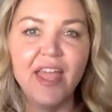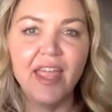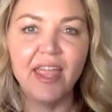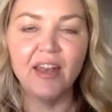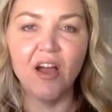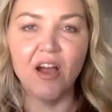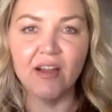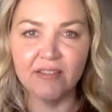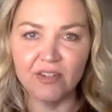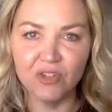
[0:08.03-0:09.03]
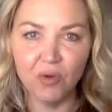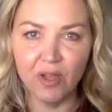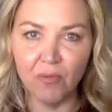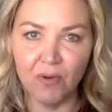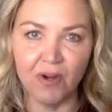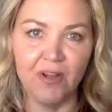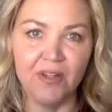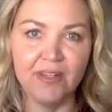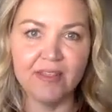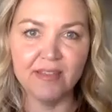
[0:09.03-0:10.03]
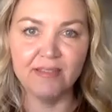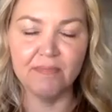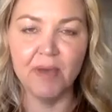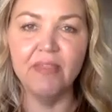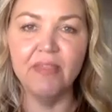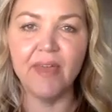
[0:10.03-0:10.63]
in our essential oil world this month.